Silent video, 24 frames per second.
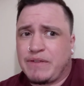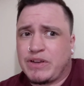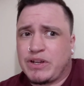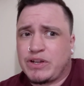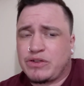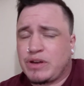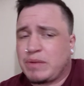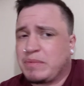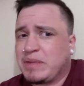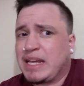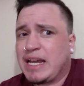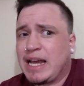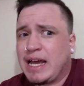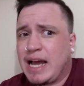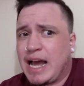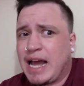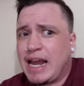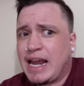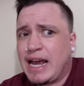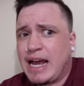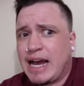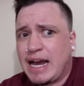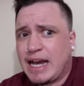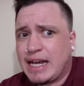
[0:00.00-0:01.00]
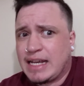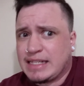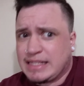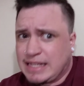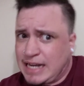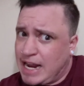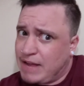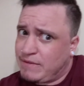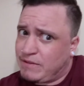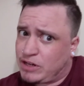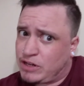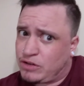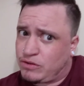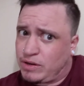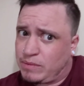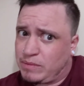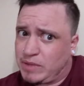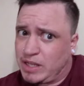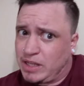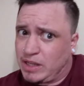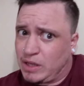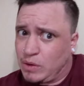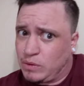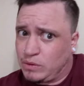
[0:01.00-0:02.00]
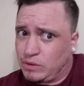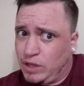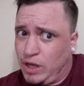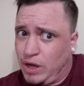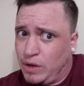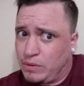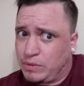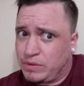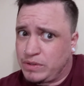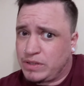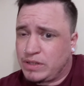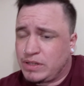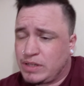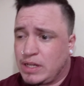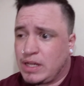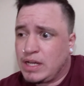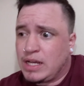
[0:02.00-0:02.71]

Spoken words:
extremely high highs and I have extremely low lows.